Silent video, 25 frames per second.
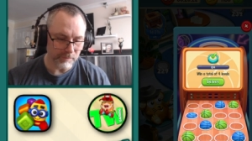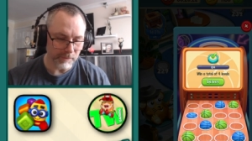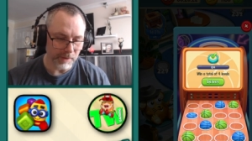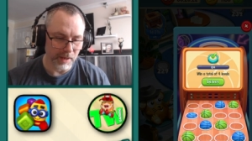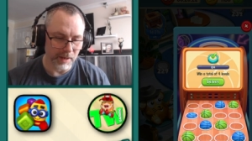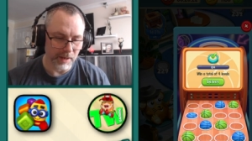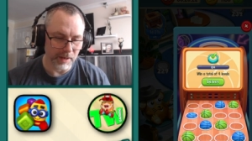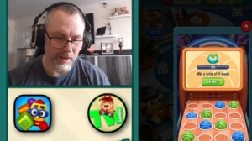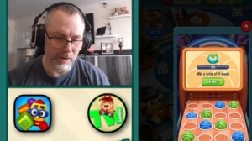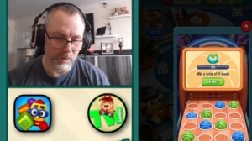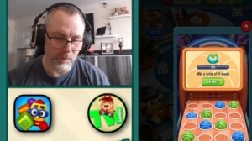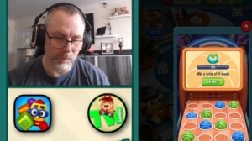
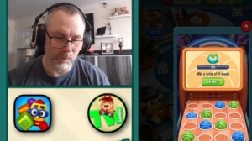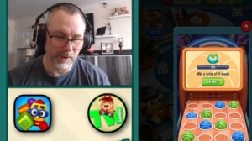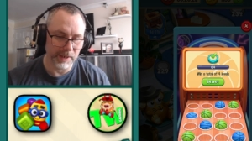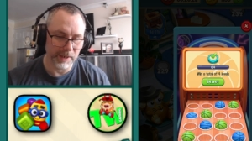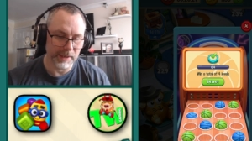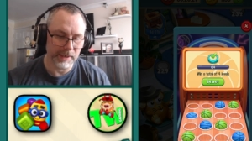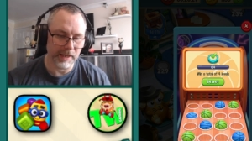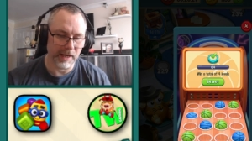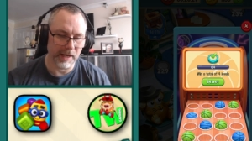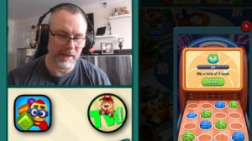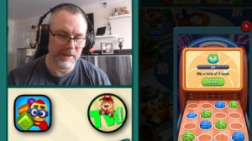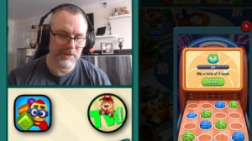
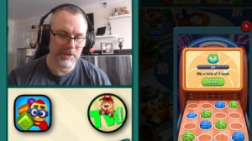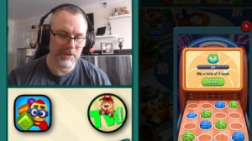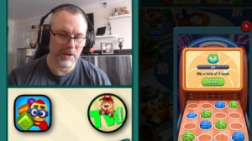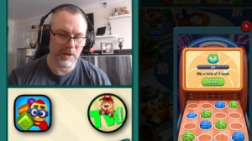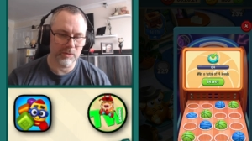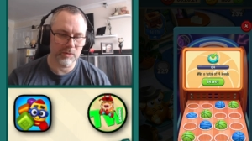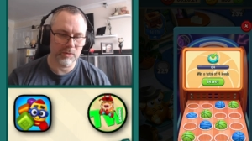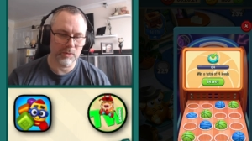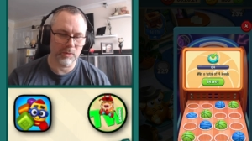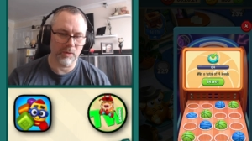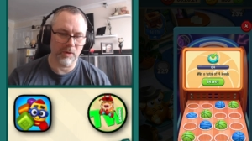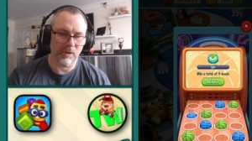Win a
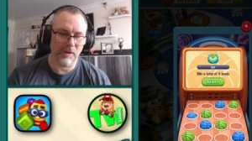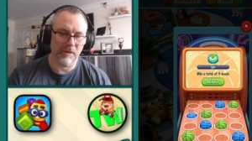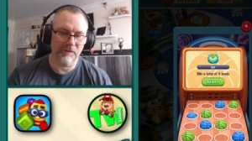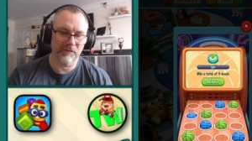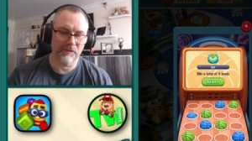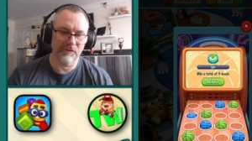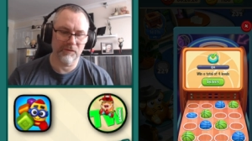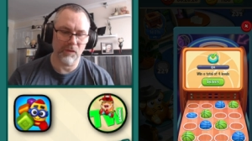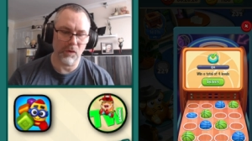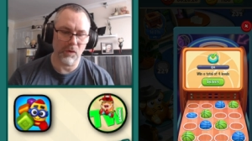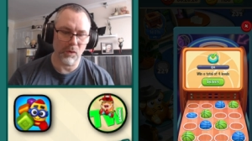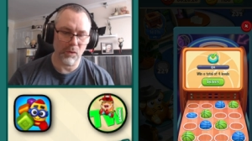total of
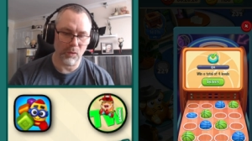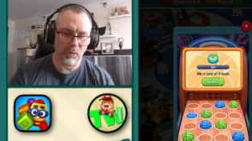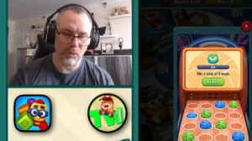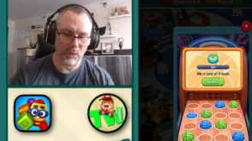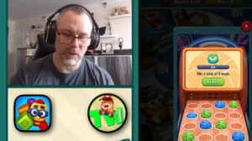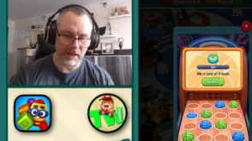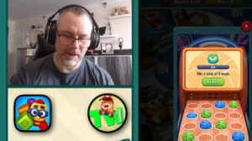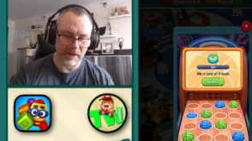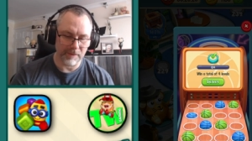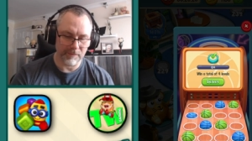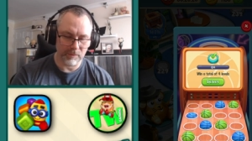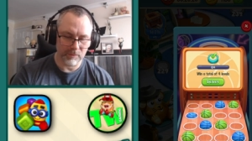4
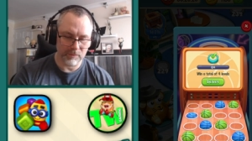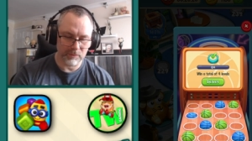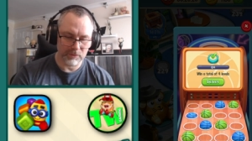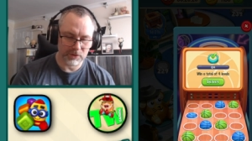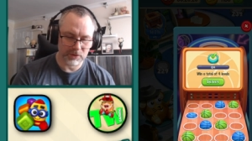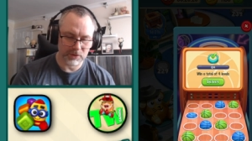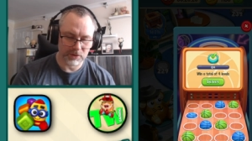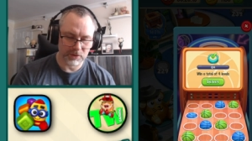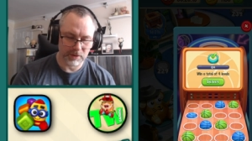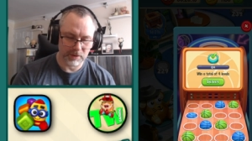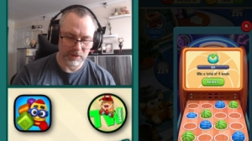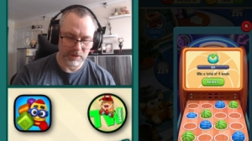
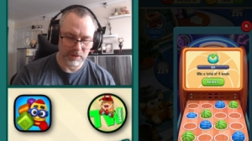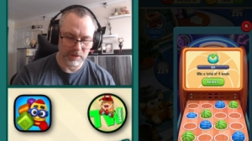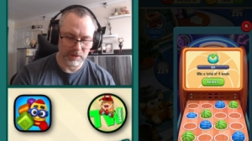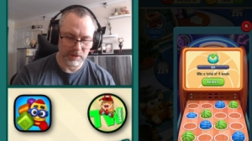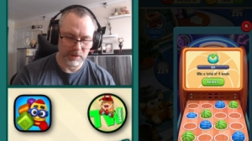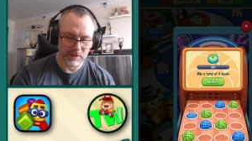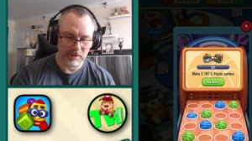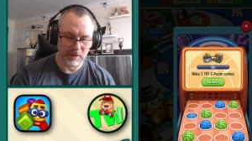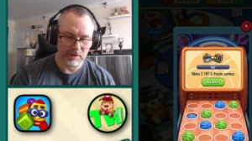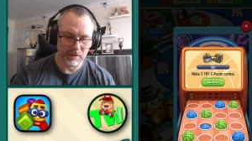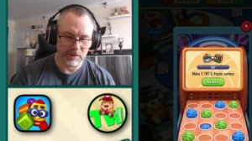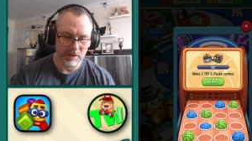levels.
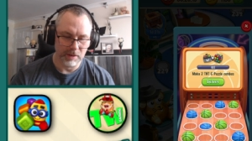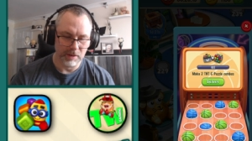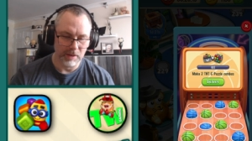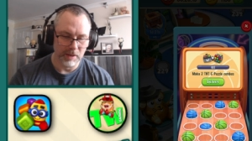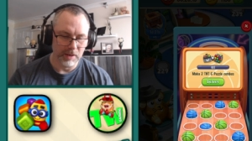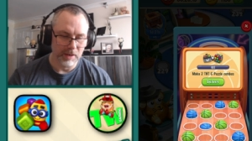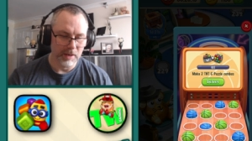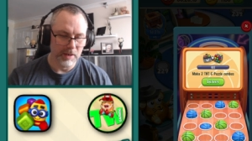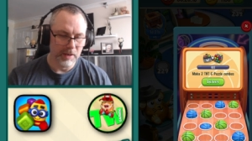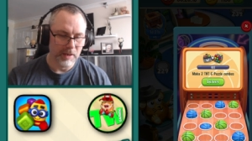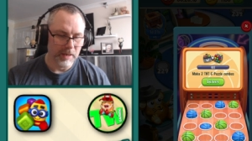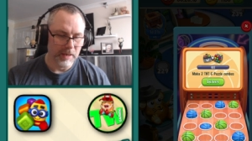
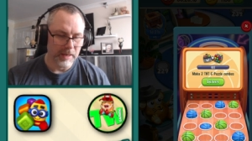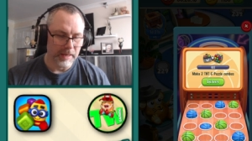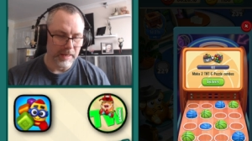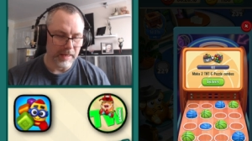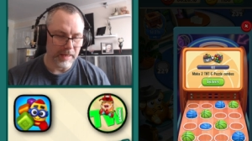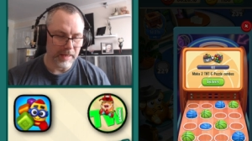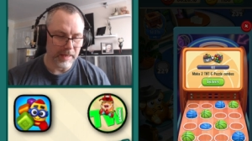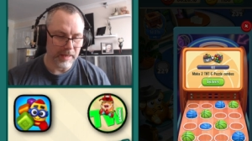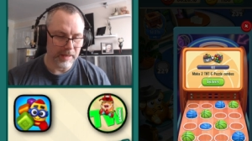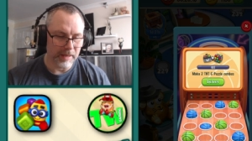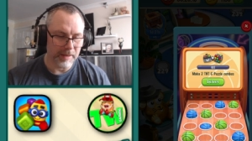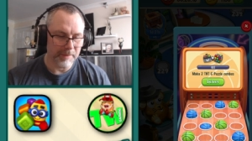
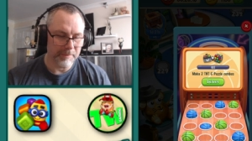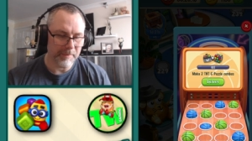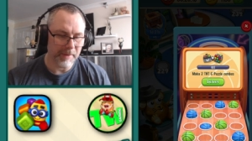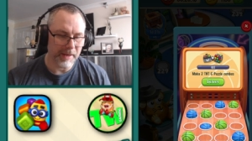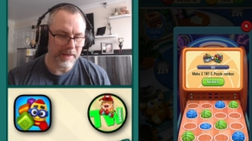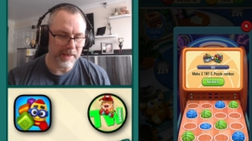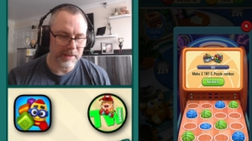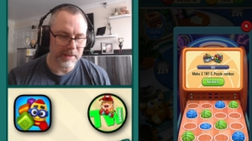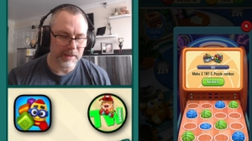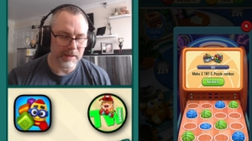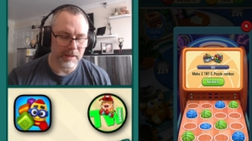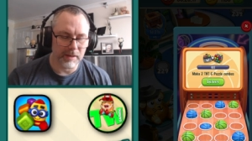
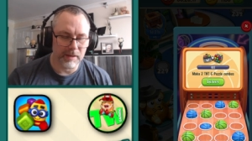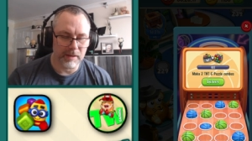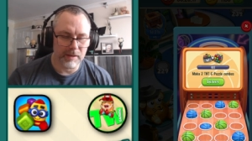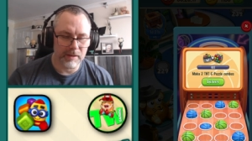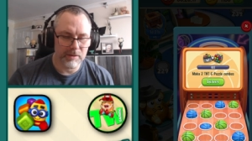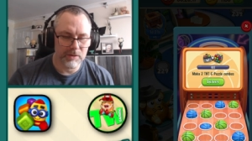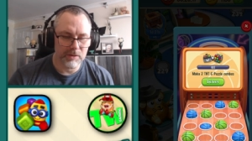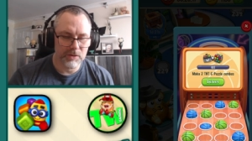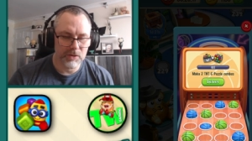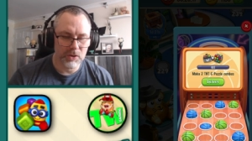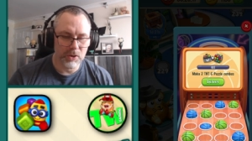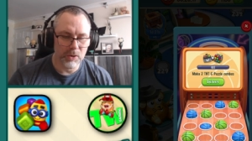Make
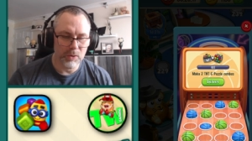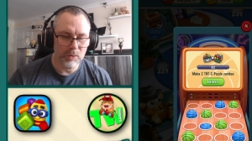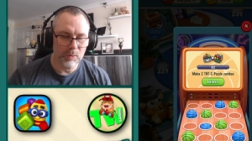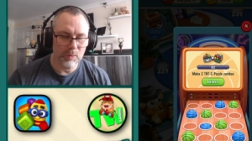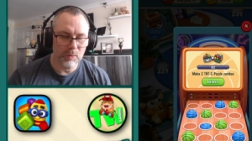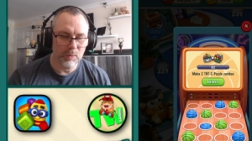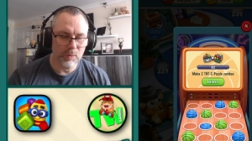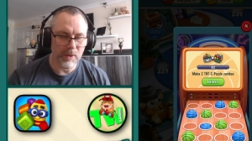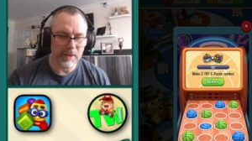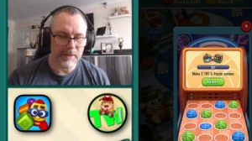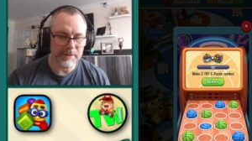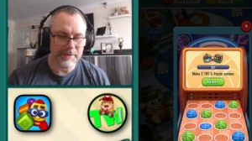
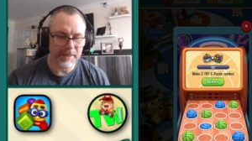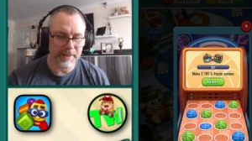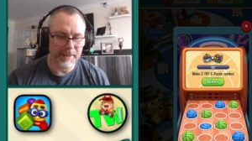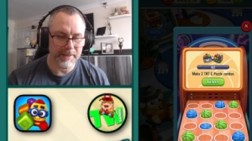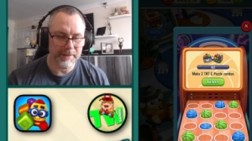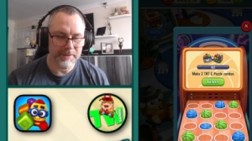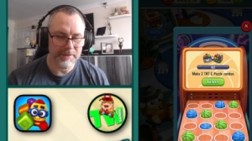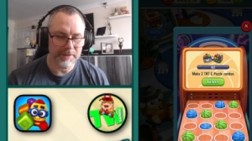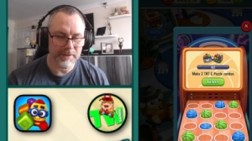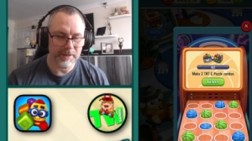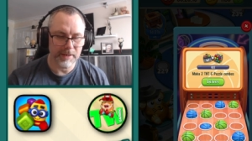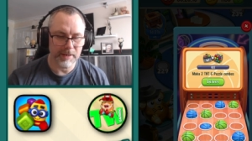2
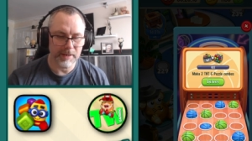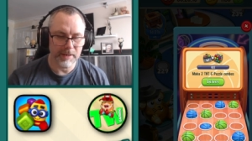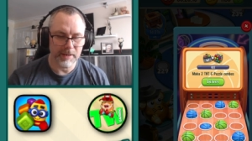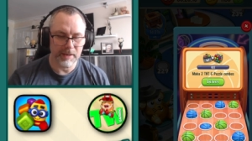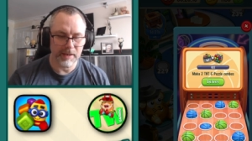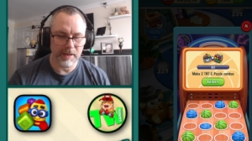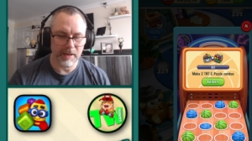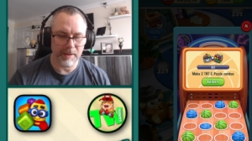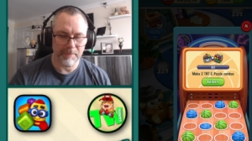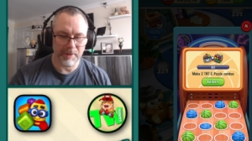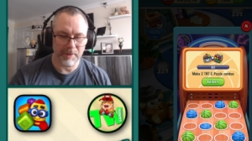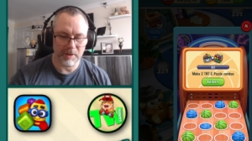
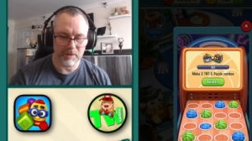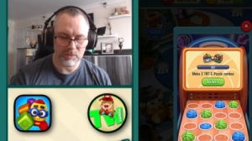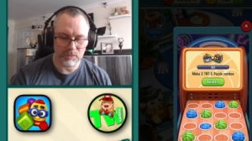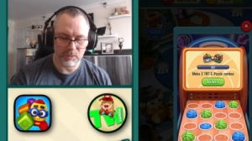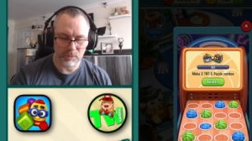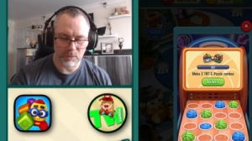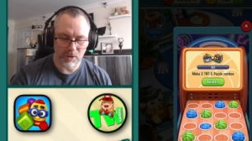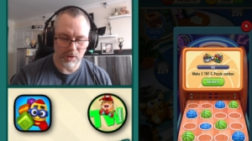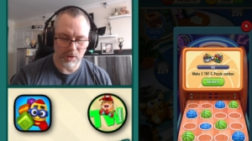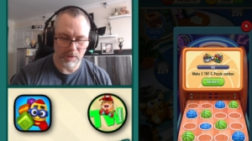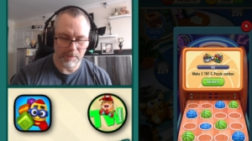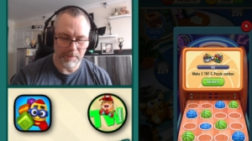TNT puzzle
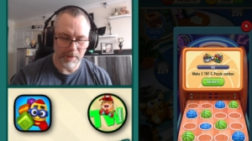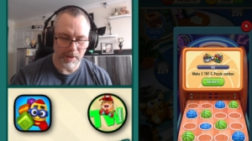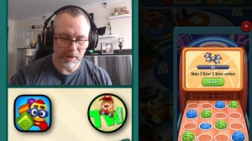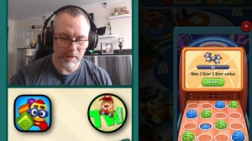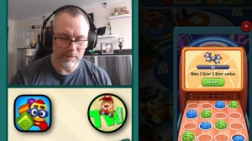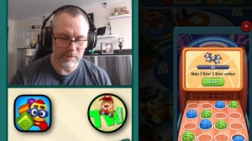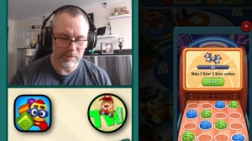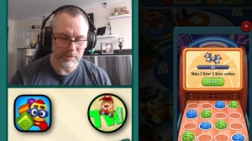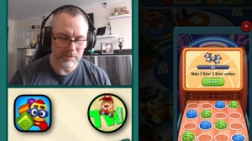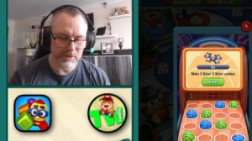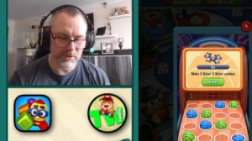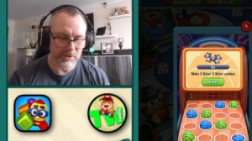
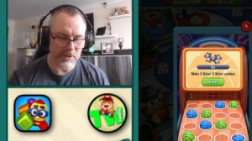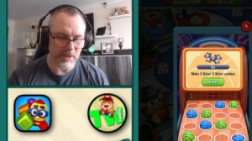combos